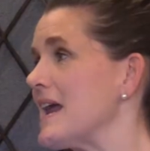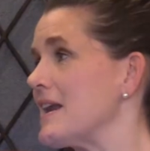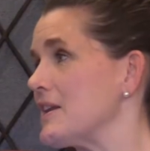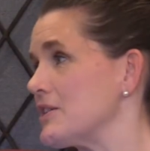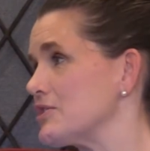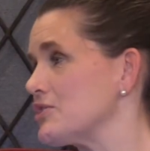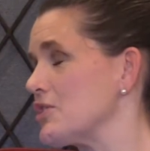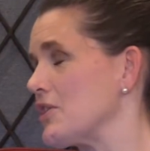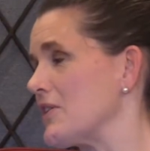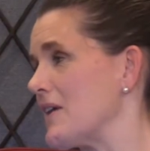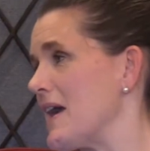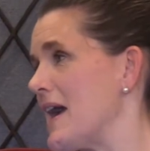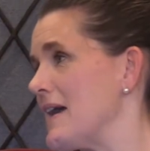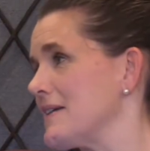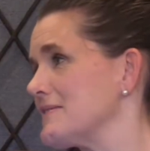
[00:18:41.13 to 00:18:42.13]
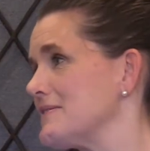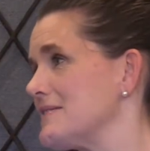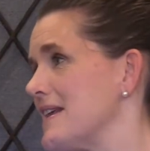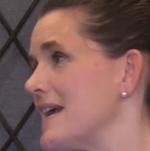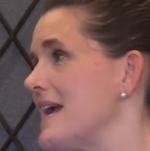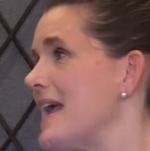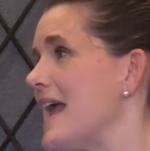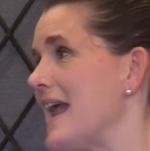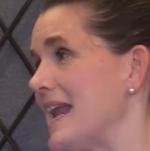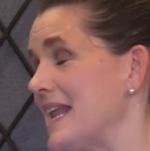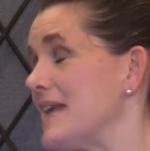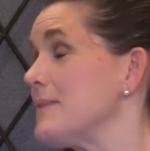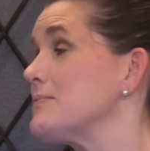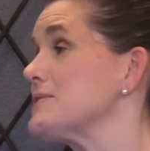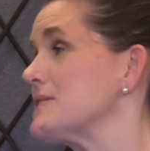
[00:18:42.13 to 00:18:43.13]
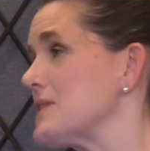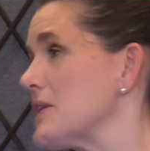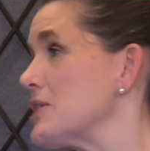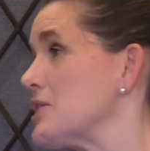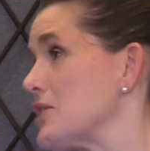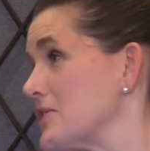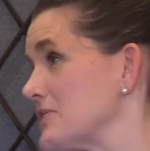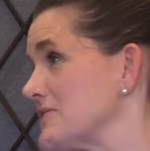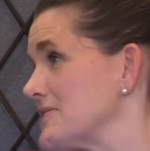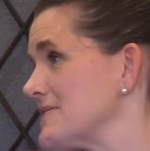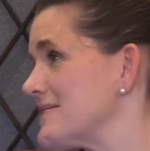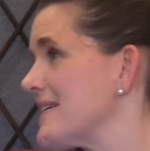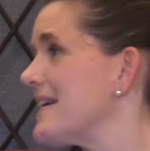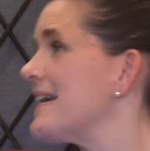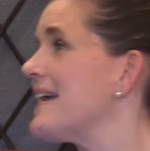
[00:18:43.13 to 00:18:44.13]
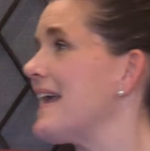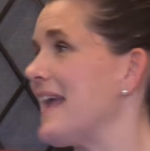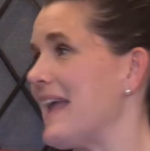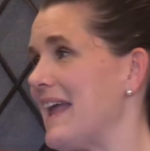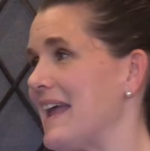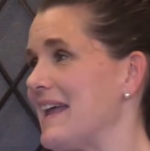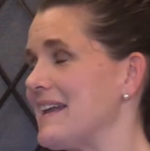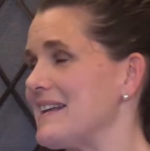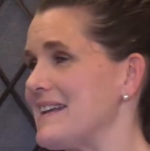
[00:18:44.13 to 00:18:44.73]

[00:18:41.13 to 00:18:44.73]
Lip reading: had a sugar house, and he was a nurse. And